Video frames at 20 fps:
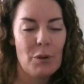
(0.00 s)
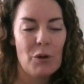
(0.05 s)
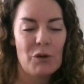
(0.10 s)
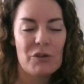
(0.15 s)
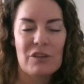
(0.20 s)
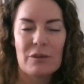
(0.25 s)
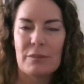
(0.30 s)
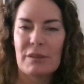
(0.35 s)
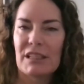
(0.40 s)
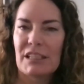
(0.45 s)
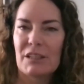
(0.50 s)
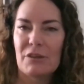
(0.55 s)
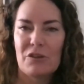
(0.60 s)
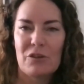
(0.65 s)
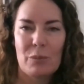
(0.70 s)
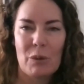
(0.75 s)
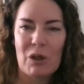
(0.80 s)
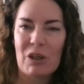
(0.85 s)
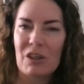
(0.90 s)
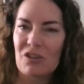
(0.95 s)
you'd
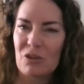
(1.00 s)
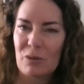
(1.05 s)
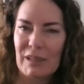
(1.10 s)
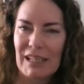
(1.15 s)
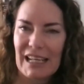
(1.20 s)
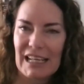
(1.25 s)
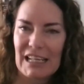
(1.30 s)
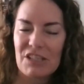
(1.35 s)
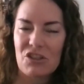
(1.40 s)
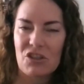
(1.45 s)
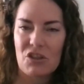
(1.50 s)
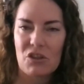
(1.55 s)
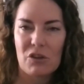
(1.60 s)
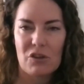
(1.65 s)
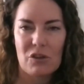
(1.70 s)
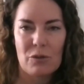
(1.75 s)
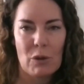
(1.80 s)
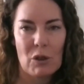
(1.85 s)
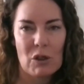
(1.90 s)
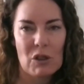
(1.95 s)
spoken to an agent,
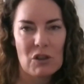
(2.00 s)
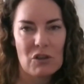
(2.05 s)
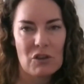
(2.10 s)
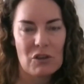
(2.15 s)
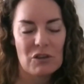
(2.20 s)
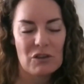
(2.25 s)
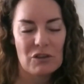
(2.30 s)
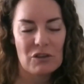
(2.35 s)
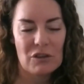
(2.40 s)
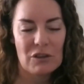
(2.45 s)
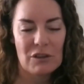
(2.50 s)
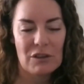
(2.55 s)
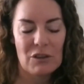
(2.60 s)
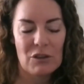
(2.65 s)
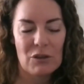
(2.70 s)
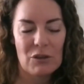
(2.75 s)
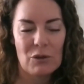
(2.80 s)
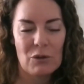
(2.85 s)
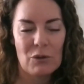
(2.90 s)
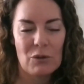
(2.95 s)

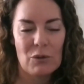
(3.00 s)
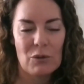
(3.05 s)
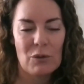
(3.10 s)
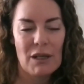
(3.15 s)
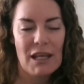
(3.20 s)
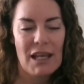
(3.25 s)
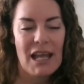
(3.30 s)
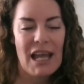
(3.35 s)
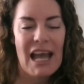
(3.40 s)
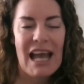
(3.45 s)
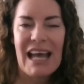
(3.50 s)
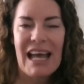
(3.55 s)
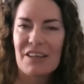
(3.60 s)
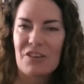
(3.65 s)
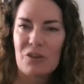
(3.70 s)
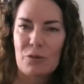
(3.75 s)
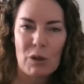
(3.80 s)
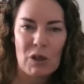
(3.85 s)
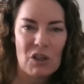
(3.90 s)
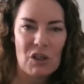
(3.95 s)
you
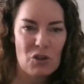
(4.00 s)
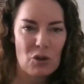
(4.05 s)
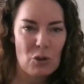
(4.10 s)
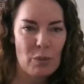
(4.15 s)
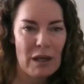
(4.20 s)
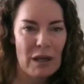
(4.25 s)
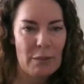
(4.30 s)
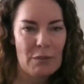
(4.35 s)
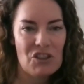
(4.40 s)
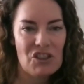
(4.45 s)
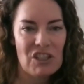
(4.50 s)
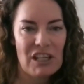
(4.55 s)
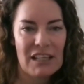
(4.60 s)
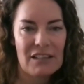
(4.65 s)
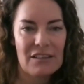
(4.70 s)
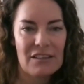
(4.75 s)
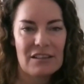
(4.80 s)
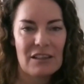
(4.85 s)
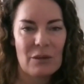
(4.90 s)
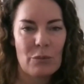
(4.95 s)
had spoken to a publisher
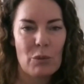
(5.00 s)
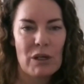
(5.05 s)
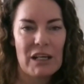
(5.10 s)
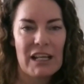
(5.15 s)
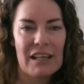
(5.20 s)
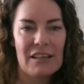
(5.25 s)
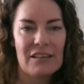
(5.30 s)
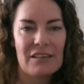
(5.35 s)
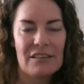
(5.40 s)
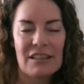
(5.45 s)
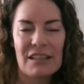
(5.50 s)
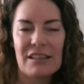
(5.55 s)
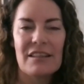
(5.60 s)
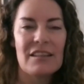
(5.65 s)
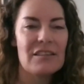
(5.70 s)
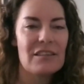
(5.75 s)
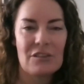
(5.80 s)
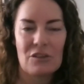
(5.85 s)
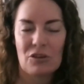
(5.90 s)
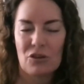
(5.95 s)
and someone had said,
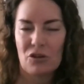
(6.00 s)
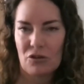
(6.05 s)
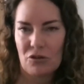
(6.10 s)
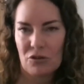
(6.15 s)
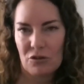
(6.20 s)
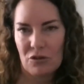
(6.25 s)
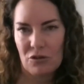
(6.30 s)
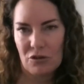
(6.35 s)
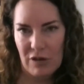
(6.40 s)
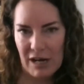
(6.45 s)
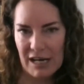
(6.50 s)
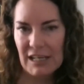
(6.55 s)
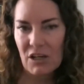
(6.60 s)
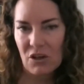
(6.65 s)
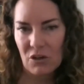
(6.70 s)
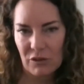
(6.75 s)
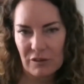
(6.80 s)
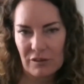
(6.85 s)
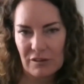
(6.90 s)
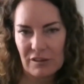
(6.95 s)
this is a great
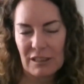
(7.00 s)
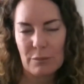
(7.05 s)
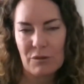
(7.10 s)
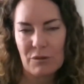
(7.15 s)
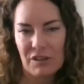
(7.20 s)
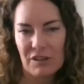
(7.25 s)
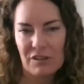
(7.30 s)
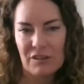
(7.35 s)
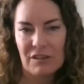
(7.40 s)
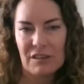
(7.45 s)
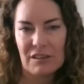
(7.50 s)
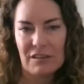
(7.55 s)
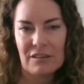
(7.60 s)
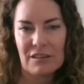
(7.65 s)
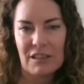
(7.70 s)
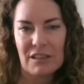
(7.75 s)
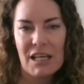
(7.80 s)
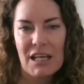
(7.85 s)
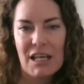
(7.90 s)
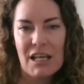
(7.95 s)
concept. This
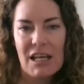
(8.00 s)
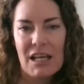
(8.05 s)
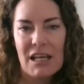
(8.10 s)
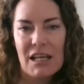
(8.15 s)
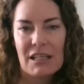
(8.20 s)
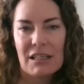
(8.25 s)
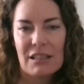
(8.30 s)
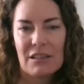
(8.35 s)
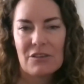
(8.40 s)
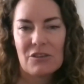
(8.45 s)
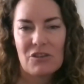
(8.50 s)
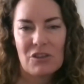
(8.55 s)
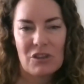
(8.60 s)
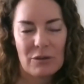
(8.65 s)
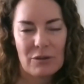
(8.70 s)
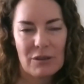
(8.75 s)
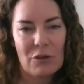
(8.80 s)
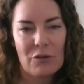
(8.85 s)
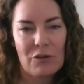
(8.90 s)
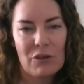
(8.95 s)
is
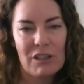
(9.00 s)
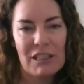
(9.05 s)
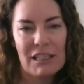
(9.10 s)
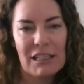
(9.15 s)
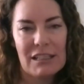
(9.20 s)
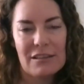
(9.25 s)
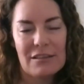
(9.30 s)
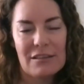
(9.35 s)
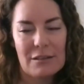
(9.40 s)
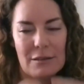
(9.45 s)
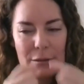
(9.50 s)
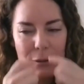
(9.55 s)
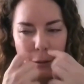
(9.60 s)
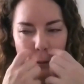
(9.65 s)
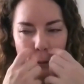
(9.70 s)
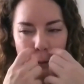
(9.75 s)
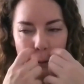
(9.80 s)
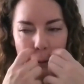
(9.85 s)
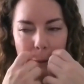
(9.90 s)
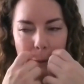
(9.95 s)
just, so if you need
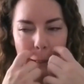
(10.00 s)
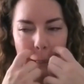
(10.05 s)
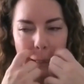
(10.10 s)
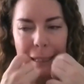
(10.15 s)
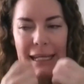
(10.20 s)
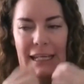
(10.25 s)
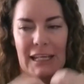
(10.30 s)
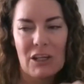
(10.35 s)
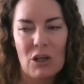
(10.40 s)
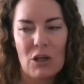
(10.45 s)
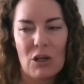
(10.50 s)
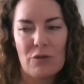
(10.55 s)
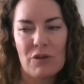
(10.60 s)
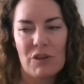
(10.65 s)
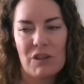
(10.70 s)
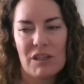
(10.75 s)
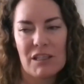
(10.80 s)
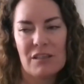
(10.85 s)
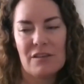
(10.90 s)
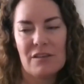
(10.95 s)
to, getting
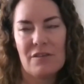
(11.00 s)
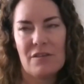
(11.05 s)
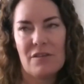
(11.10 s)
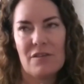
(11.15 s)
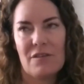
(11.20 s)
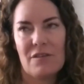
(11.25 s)
over